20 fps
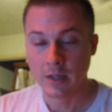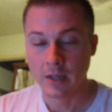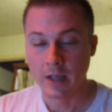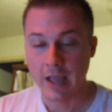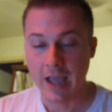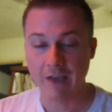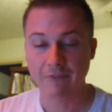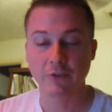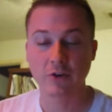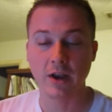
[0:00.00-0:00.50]

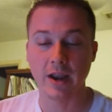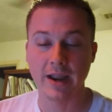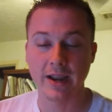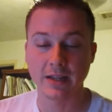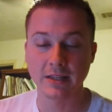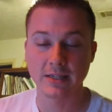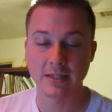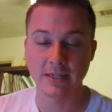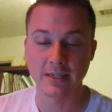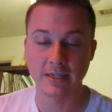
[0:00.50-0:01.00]
after
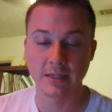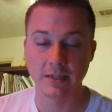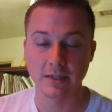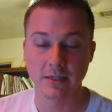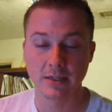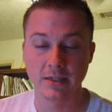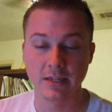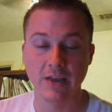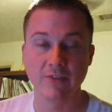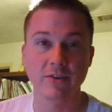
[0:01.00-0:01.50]
Hanson,
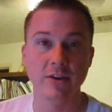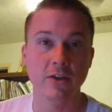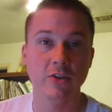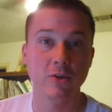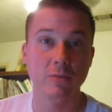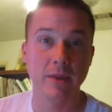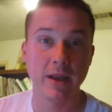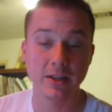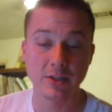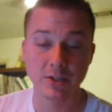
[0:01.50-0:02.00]
7 other
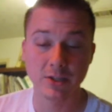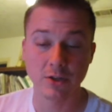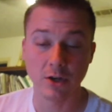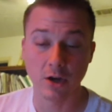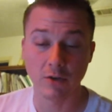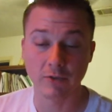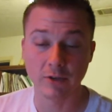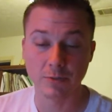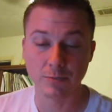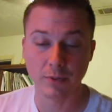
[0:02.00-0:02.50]
men
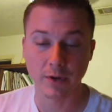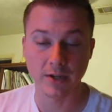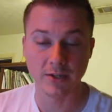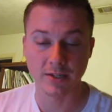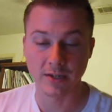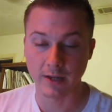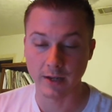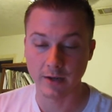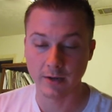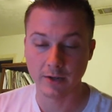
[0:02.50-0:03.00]
served as
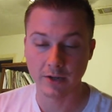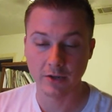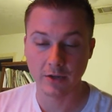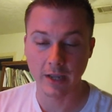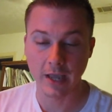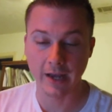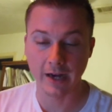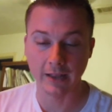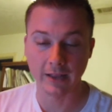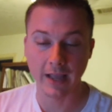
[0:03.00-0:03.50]
president. You
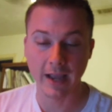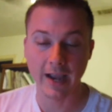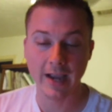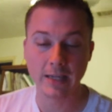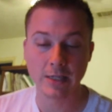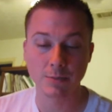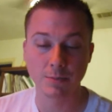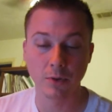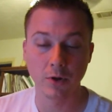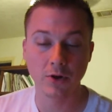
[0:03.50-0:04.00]
had
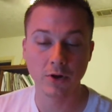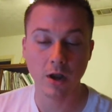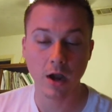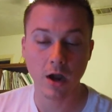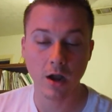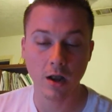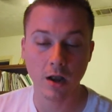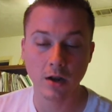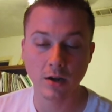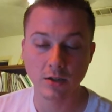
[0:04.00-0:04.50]
Elias
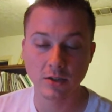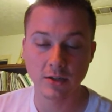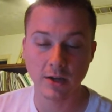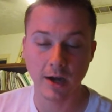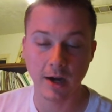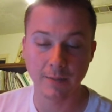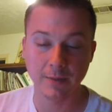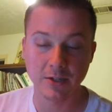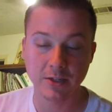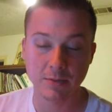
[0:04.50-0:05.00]
Boudinot,
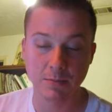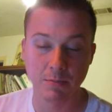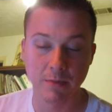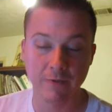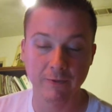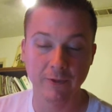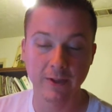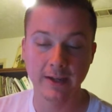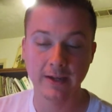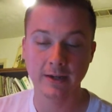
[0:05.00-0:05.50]
Thomas
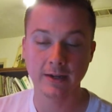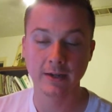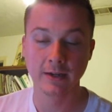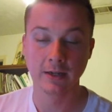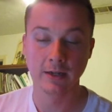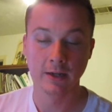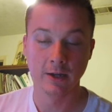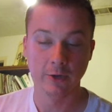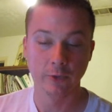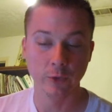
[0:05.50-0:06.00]
Mifflin,
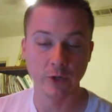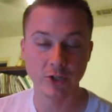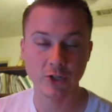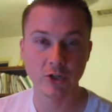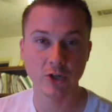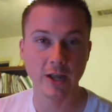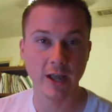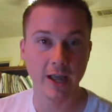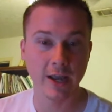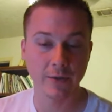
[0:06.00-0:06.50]

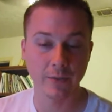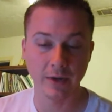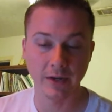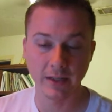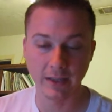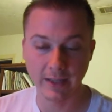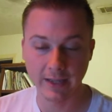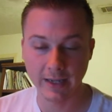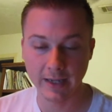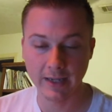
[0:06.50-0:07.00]
Richard Henry
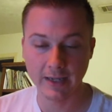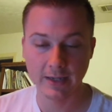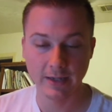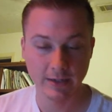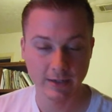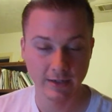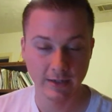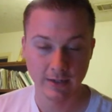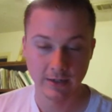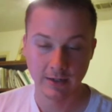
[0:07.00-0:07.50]
Lee,
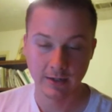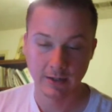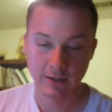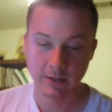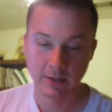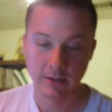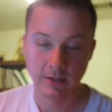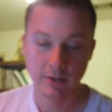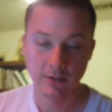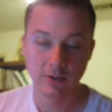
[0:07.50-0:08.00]

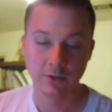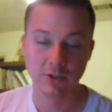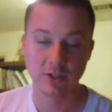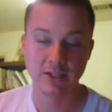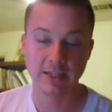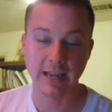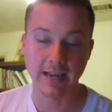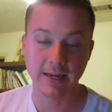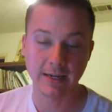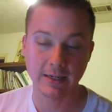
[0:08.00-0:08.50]

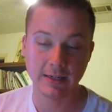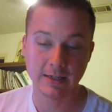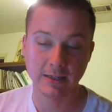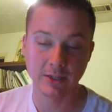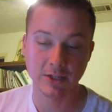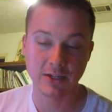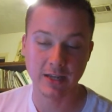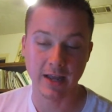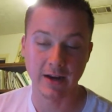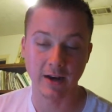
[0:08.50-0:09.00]
he
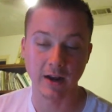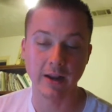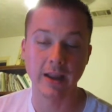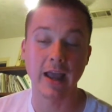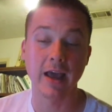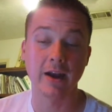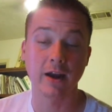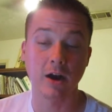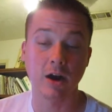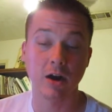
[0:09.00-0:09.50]

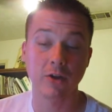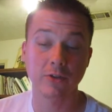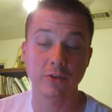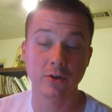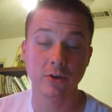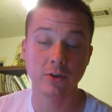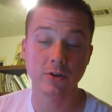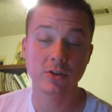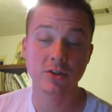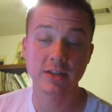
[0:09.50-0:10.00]
had
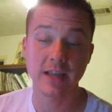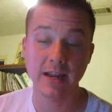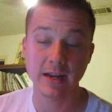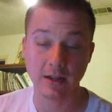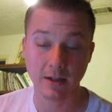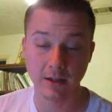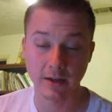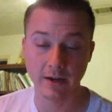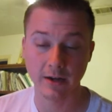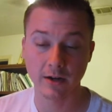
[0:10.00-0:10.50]
Arthur St.
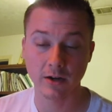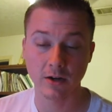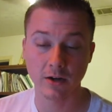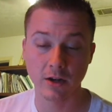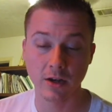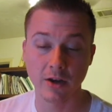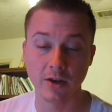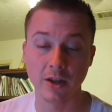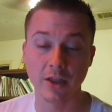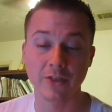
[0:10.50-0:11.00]
Clair,
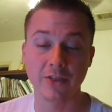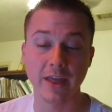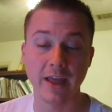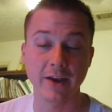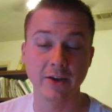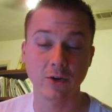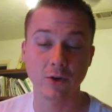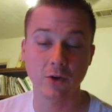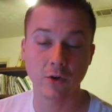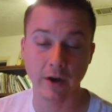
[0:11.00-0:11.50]

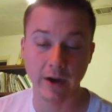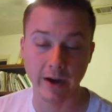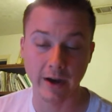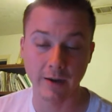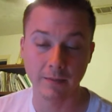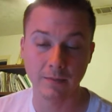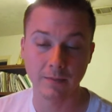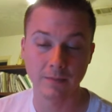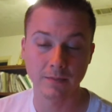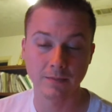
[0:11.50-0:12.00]
Nathaniel
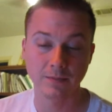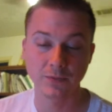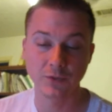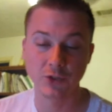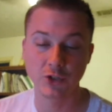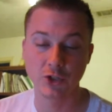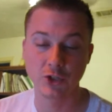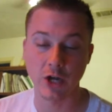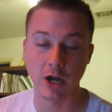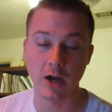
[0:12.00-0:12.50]
Graham,
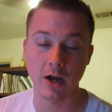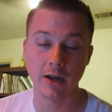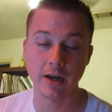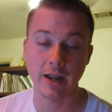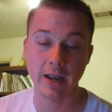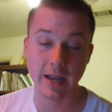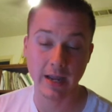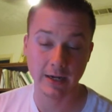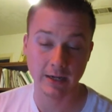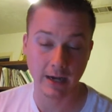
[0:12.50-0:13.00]
John
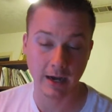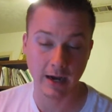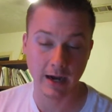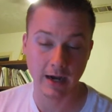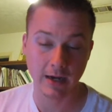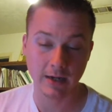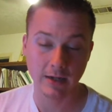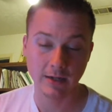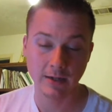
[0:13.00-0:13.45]
Hancock,